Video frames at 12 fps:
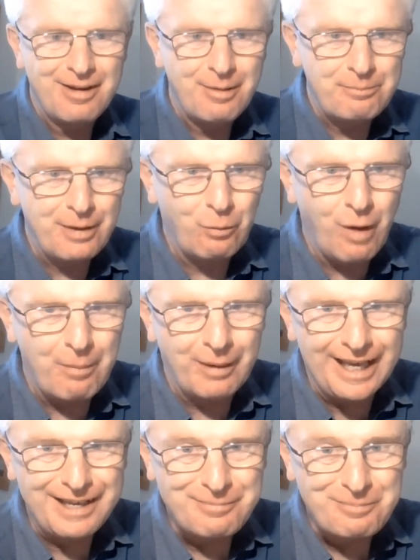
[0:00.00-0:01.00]
Bit
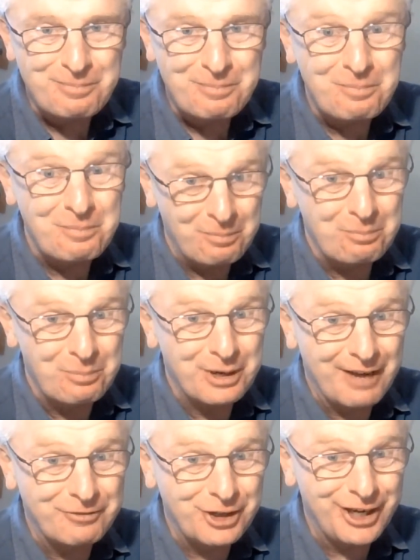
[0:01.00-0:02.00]
wobbly, but
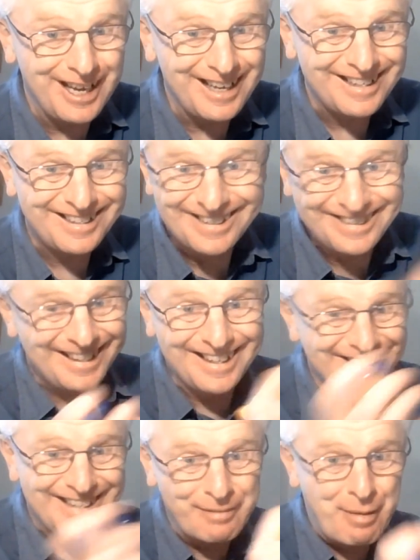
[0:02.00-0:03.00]
I've done it. Didn't
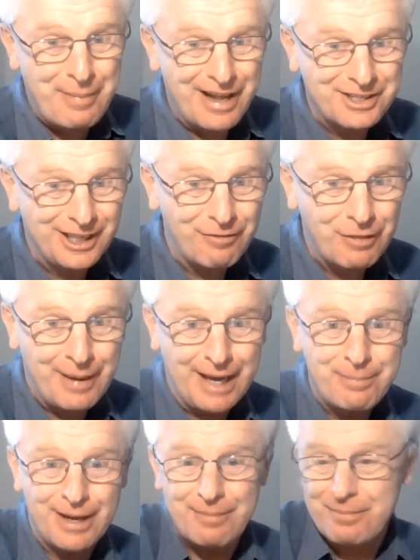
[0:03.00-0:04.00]
take my pencil off the paper.